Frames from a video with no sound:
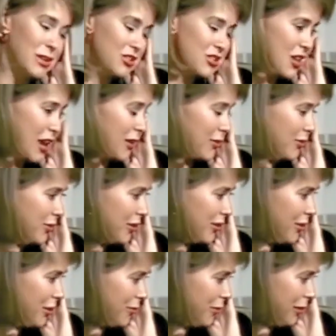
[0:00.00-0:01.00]
Mick Jagger
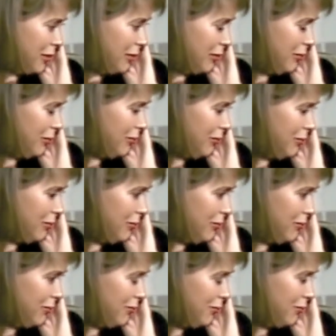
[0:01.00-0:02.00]
said something
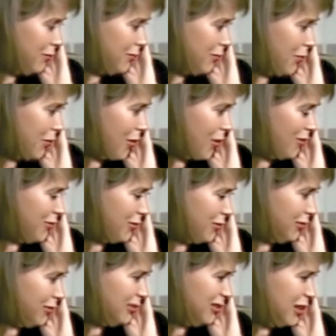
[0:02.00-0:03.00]

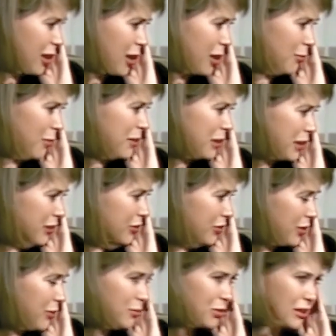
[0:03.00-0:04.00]
awful, dumb. I mean,
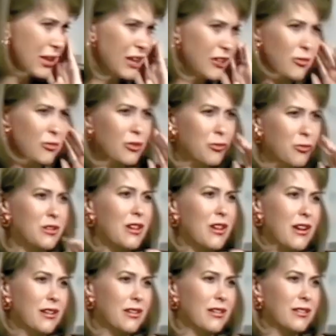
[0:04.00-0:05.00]
his implication was
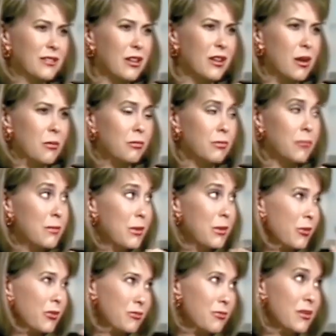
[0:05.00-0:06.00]
Madonna is dumb.
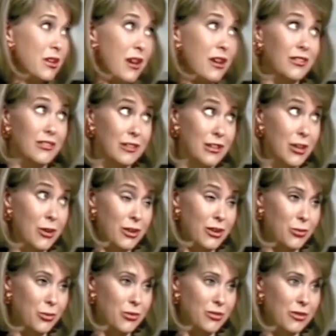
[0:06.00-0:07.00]
Maybe it was Madonna's
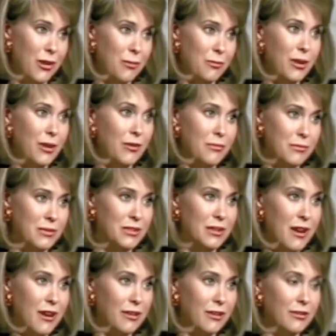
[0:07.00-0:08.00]
lyrics were dumb, not
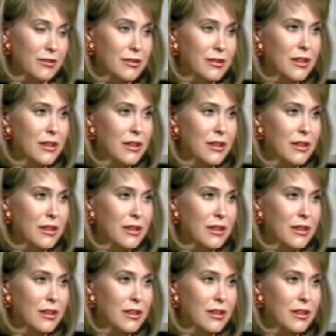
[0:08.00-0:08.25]
Madonna.